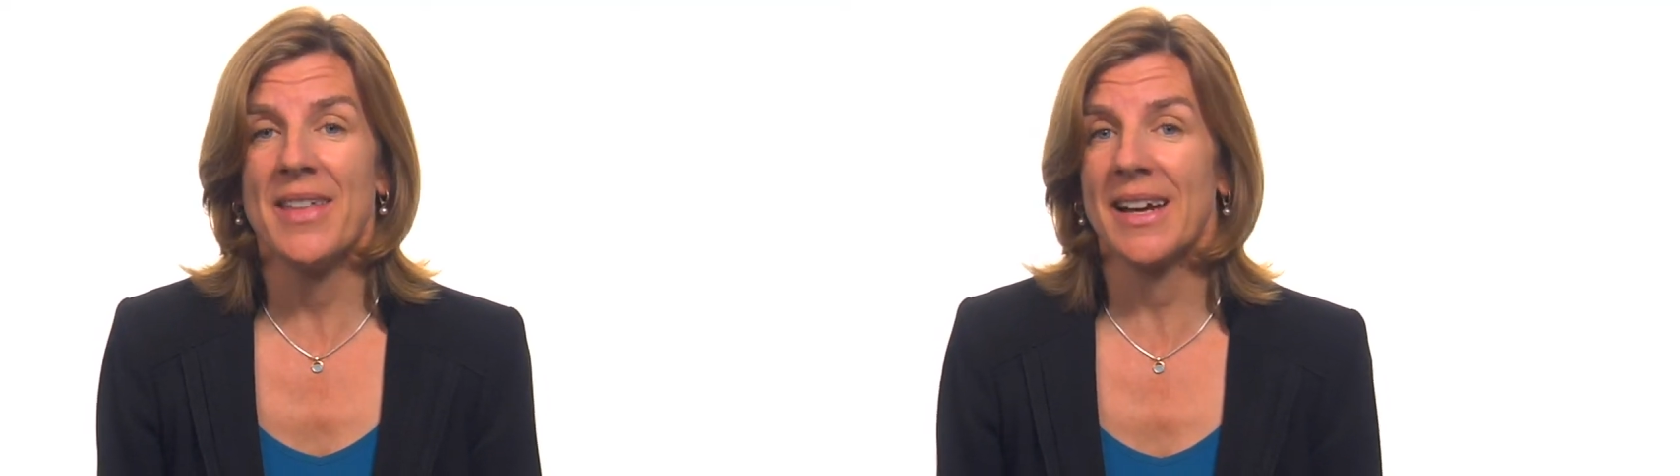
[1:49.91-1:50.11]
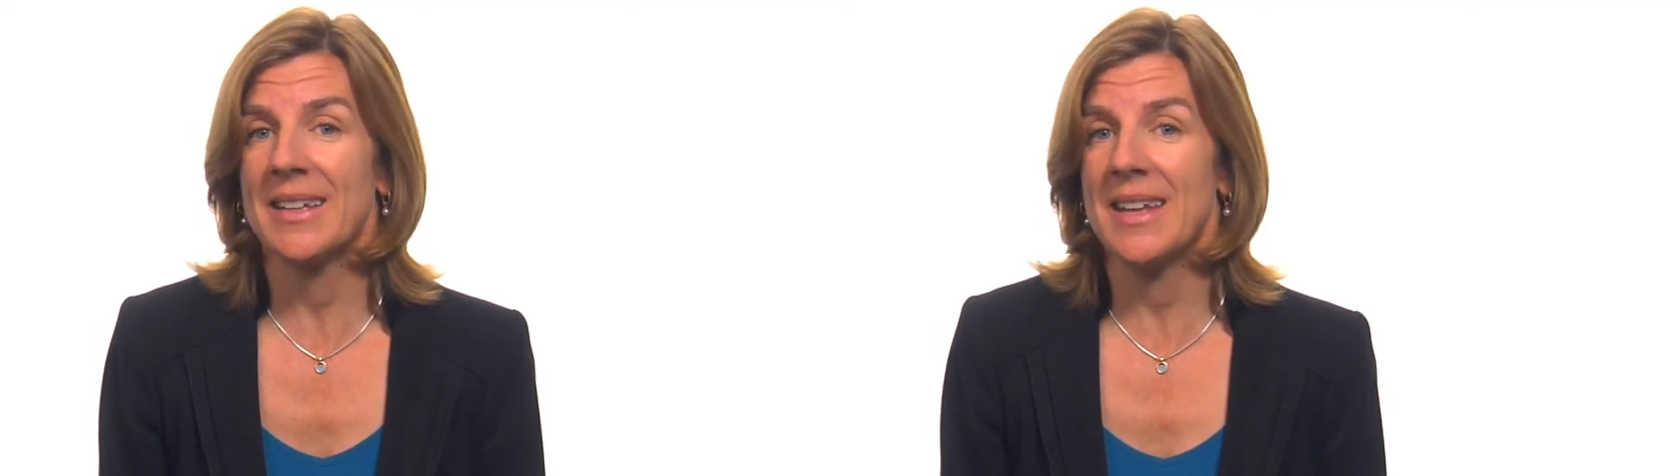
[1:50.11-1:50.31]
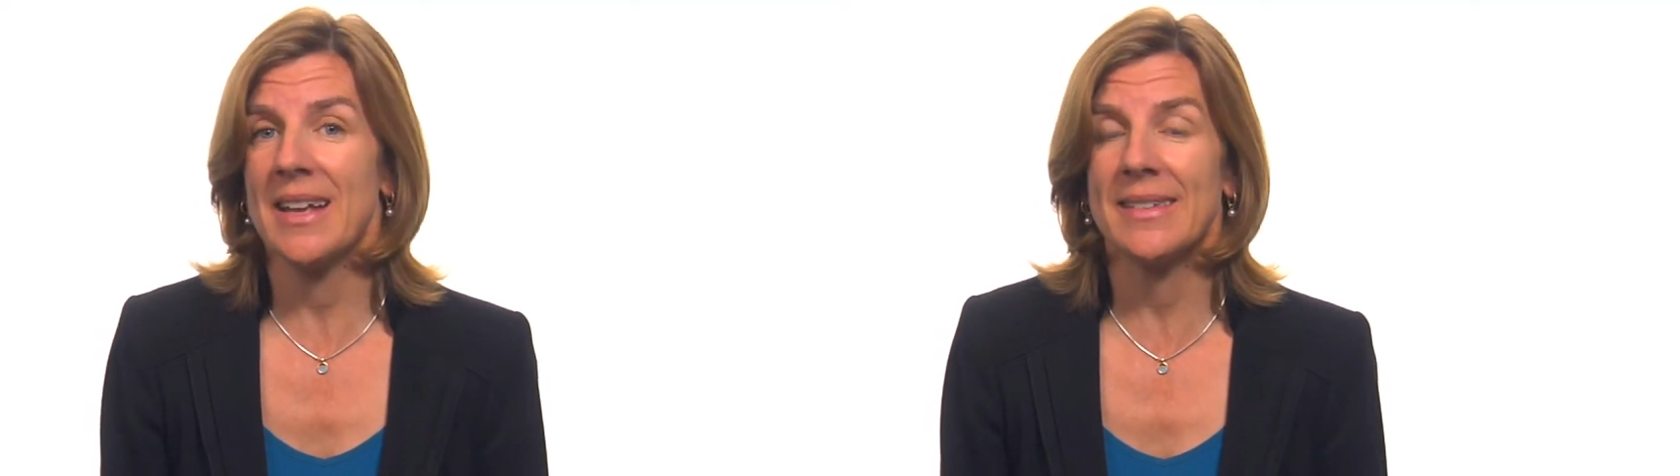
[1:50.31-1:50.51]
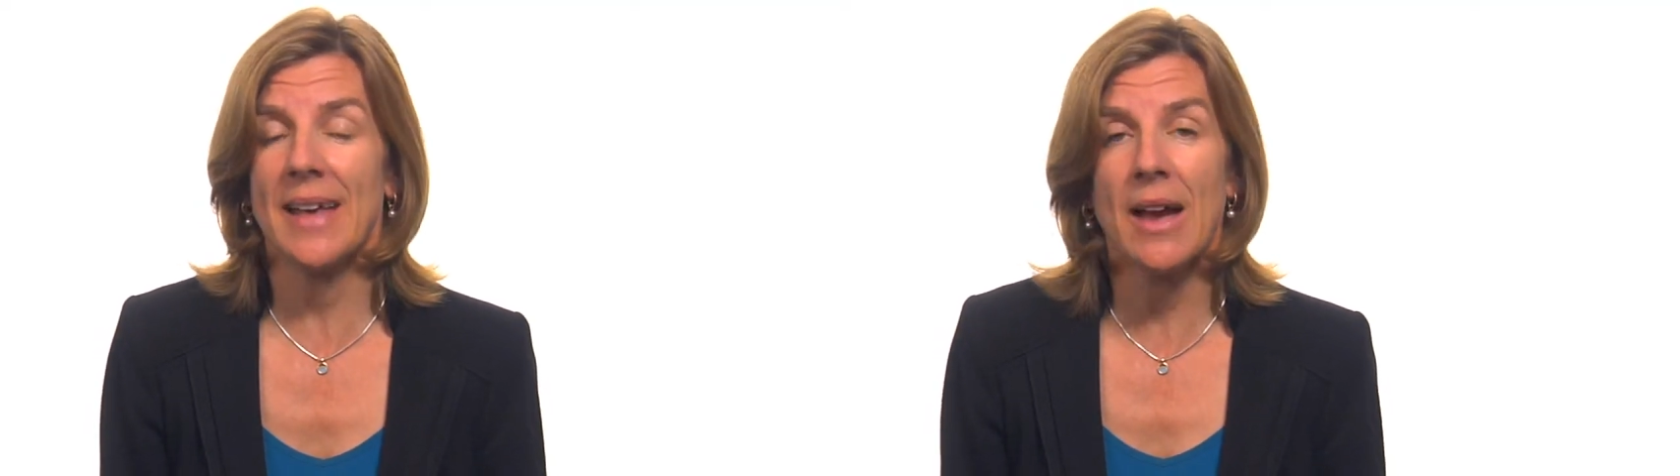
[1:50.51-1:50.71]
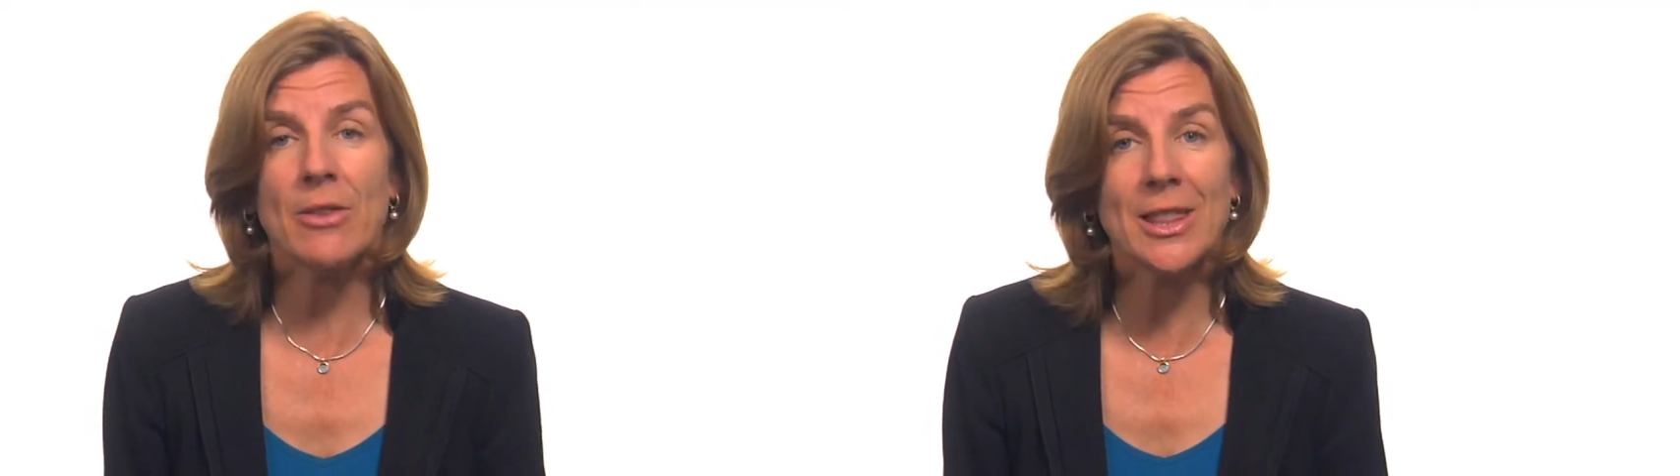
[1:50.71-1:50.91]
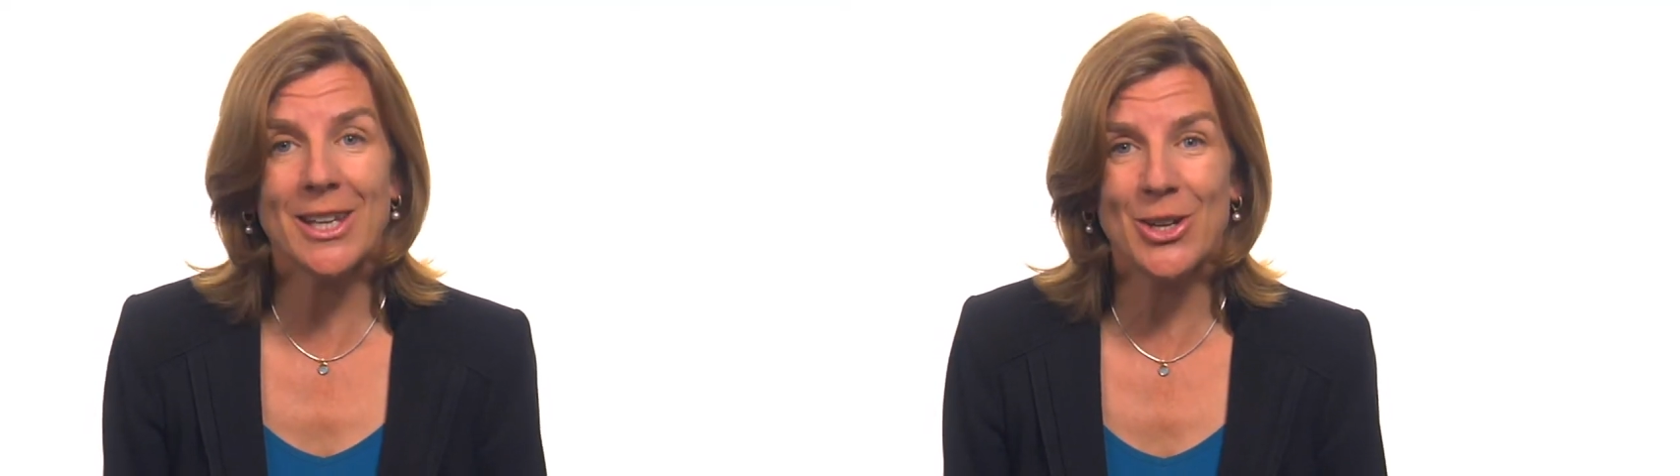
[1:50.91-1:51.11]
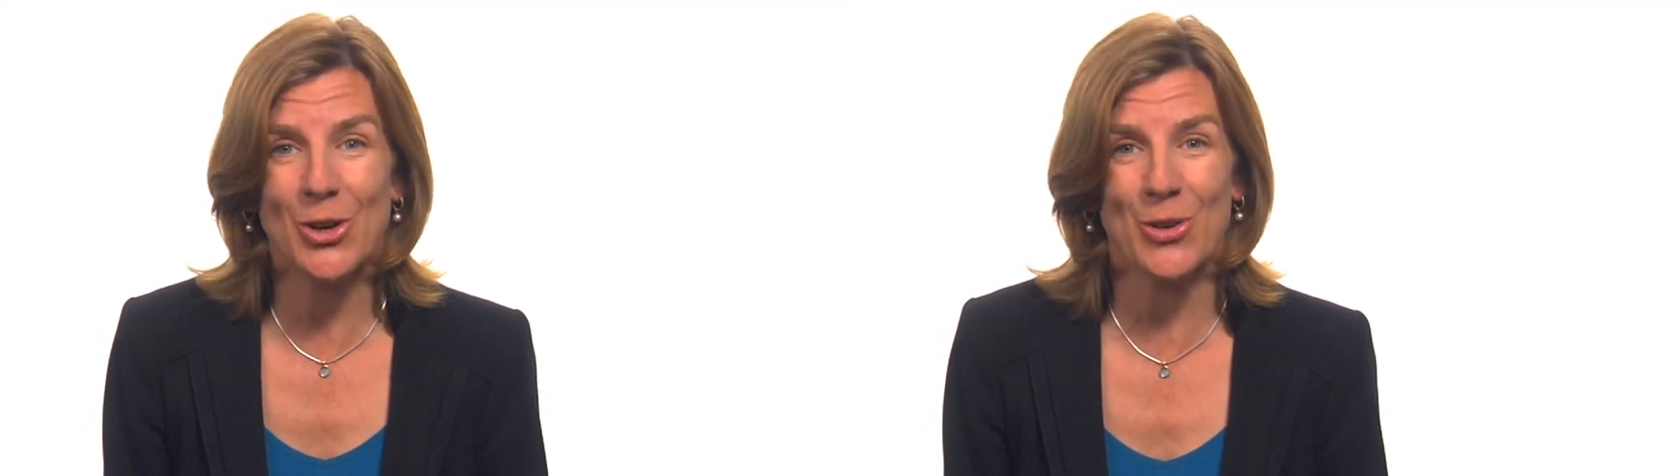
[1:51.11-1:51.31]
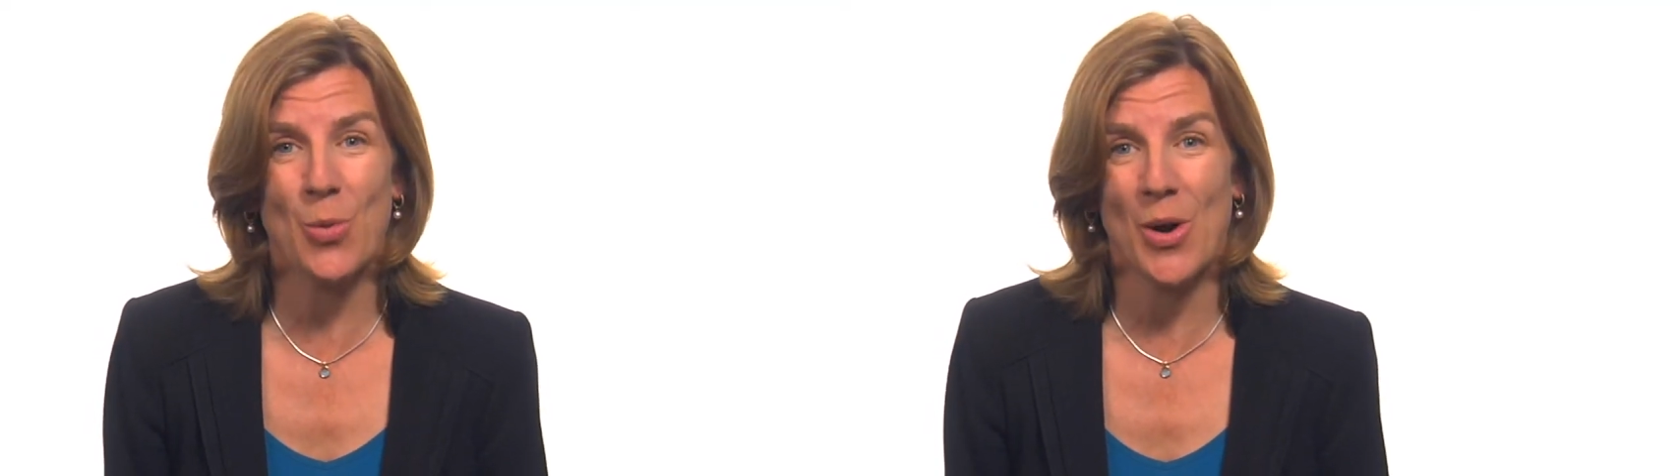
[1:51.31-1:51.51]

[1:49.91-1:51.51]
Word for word: that contains everything you could